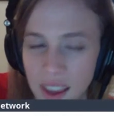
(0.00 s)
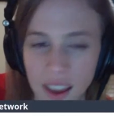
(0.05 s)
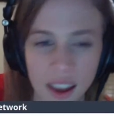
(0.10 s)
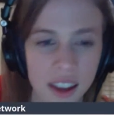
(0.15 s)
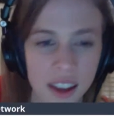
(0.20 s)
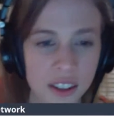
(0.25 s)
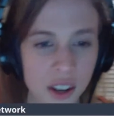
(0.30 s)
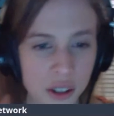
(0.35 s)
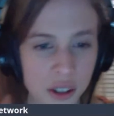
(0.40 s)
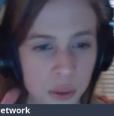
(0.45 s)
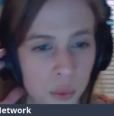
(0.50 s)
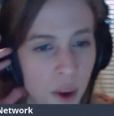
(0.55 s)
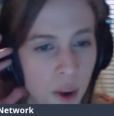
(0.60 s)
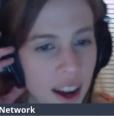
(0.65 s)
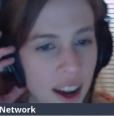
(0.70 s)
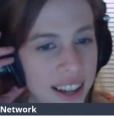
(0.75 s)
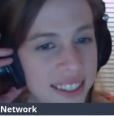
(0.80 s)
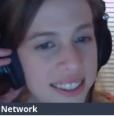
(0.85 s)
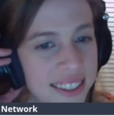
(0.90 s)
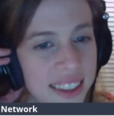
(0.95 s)
Dr.
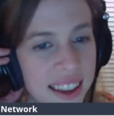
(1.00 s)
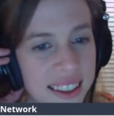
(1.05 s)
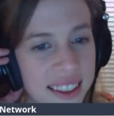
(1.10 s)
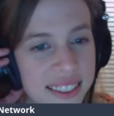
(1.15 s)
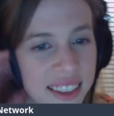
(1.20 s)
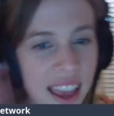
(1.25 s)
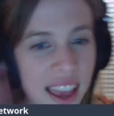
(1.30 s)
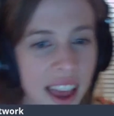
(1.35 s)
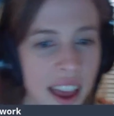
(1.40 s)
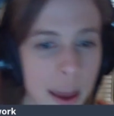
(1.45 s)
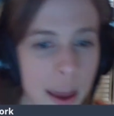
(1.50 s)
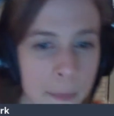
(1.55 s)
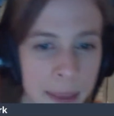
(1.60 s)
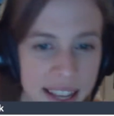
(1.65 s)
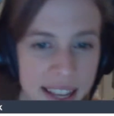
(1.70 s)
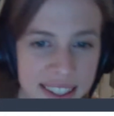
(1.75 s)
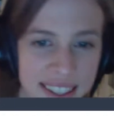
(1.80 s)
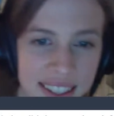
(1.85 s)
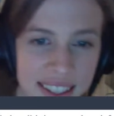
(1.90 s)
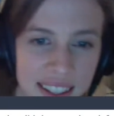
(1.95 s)
Y says
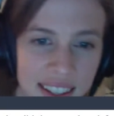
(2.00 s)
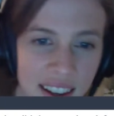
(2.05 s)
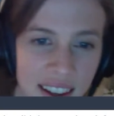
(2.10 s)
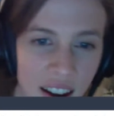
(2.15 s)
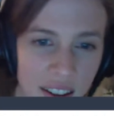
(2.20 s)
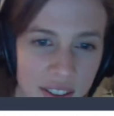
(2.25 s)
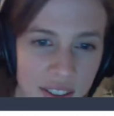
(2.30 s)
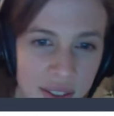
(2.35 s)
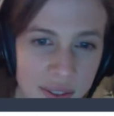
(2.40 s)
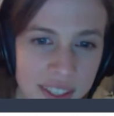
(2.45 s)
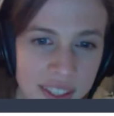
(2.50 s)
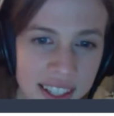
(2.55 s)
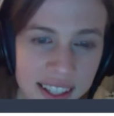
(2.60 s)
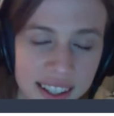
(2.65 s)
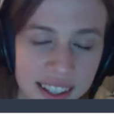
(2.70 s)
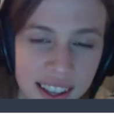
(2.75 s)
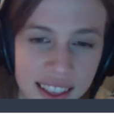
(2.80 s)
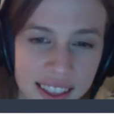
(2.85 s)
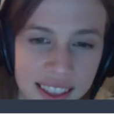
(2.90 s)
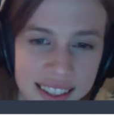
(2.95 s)
Mancini also
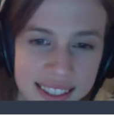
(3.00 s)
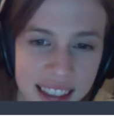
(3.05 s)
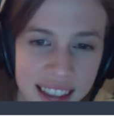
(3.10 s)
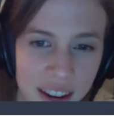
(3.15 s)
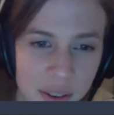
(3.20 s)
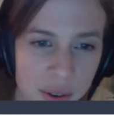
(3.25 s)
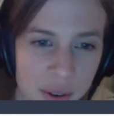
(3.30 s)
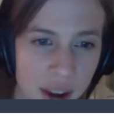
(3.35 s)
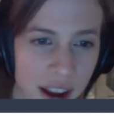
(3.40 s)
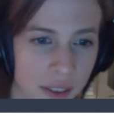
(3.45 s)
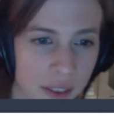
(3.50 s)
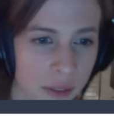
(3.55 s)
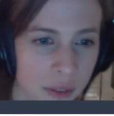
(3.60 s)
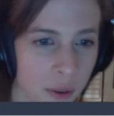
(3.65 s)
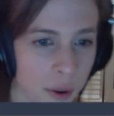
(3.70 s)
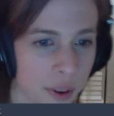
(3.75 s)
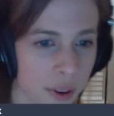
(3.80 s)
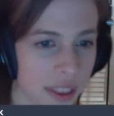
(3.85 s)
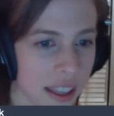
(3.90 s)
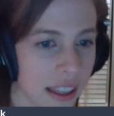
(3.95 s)
did the soundtrack
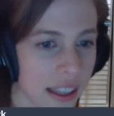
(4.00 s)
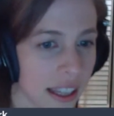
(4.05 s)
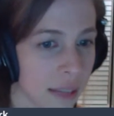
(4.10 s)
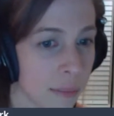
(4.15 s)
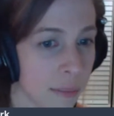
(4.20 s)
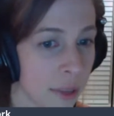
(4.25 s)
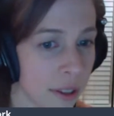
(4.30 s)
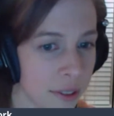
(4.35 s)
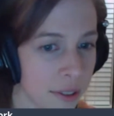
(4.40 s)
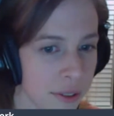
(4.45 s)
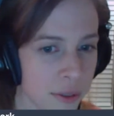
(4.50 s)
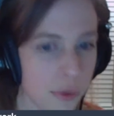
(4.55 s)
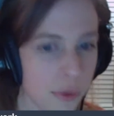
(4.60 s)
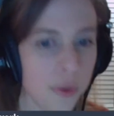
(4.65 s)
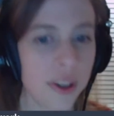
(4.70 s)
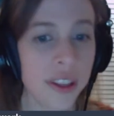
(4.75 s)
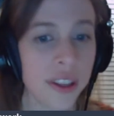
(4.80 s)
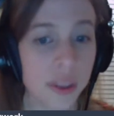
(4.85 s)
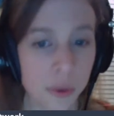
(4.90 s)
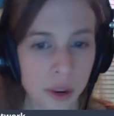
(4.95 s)
for the Glenn Miller
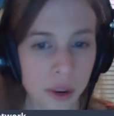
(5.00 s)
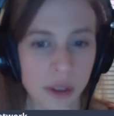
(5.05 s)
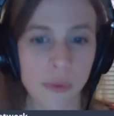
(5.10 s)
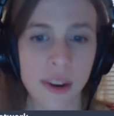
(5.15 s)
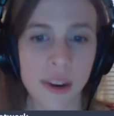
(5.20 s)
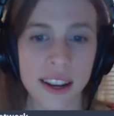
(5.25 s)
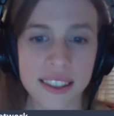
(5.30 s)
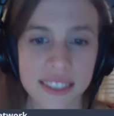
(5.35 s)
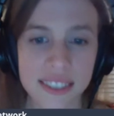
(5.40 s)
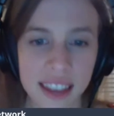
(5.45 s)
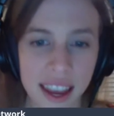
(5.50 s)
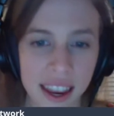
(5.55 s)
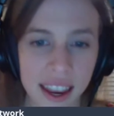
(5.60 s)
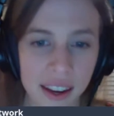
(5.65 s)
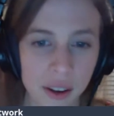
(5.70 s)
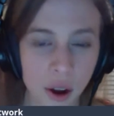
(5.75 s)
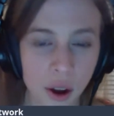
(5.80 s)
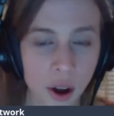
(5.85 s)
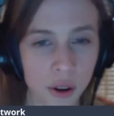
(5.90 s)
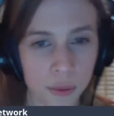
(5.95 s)
story, The Great Race,
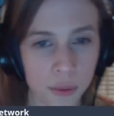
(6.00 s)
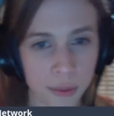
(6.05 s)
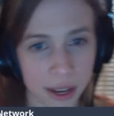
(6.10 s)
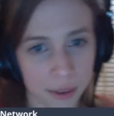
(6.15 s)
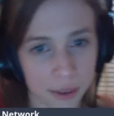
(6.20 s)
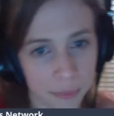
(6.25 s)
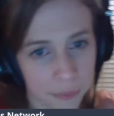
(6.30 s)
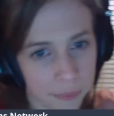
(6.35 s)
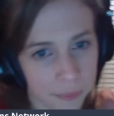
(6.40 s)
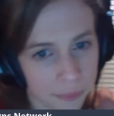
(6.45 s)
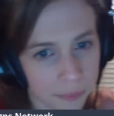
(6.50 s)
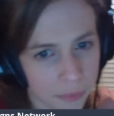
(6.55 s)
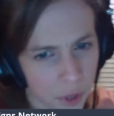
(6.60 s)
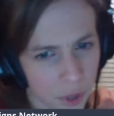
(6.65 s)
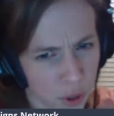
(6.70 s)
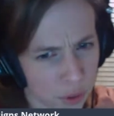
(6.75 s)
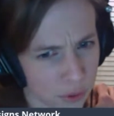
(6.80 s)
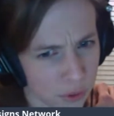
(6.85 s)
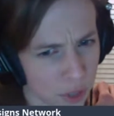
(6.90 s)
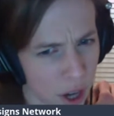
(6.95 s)
and Condorman.
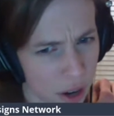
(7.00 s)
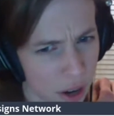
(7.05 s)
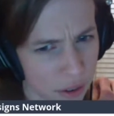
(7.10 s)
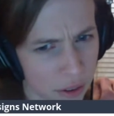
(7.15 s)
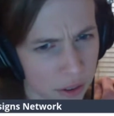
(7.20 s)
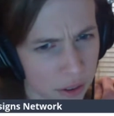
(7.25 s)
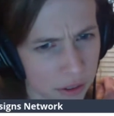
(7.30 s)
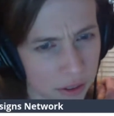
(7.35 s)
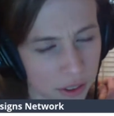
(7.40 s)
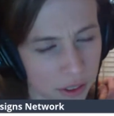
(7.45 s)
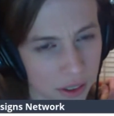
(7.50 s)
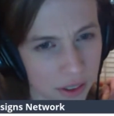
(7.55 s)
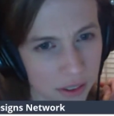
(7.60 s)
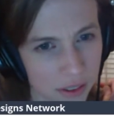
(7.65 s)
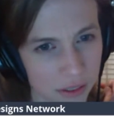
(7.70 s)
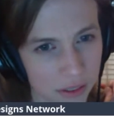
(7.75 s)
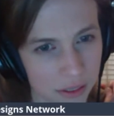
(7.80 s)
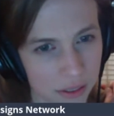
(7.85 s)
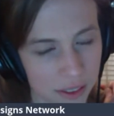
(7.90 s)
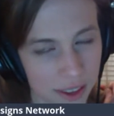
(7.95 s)
Or Con
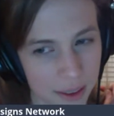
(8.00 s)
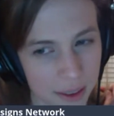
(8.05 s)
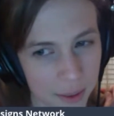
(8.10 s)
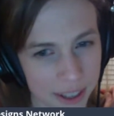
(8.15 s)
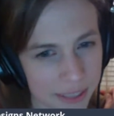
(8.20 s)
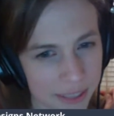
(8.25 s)
am I?